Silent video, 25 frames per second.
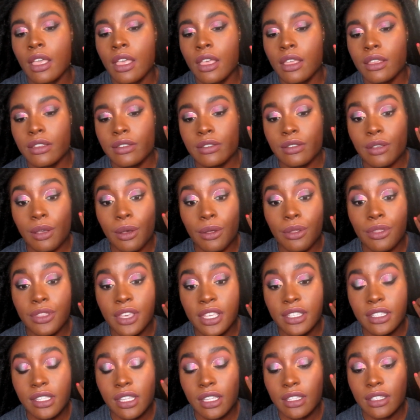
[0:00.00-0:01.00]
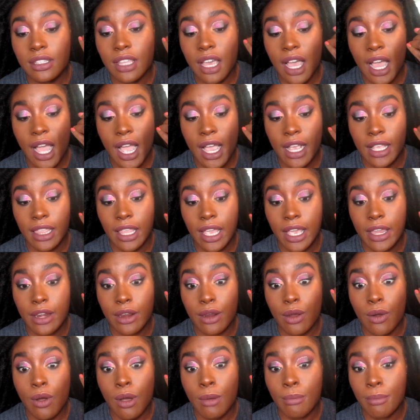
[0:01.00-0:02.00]
So this is the
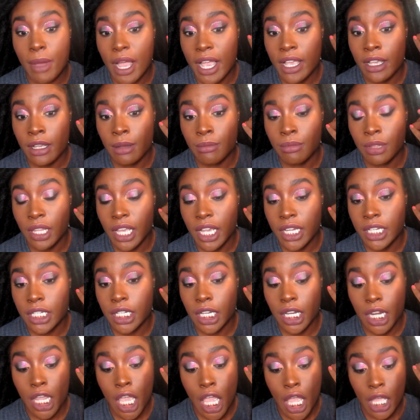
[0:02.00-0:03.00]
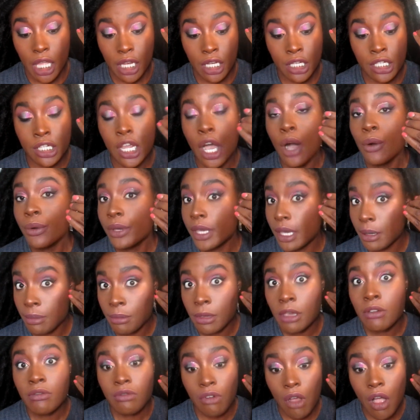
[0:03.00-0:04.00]
highlighter on my complexion. Don't get
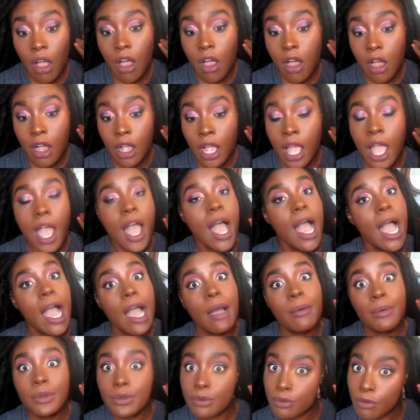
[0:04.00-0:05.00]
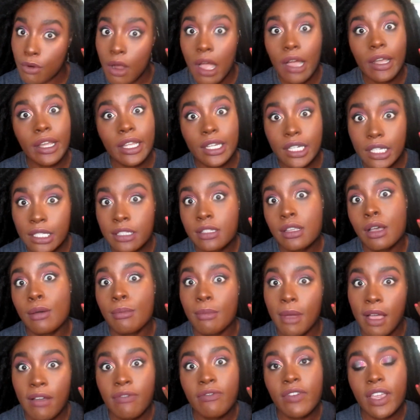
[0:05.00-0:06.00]
me wrong, I was rocking this on
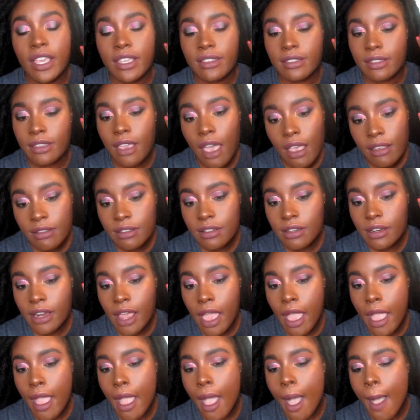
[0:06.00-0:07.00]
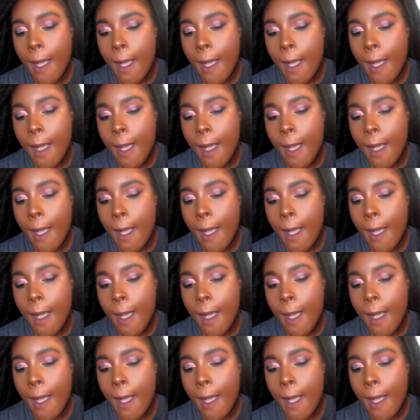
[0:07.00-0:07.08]
my face yesterday.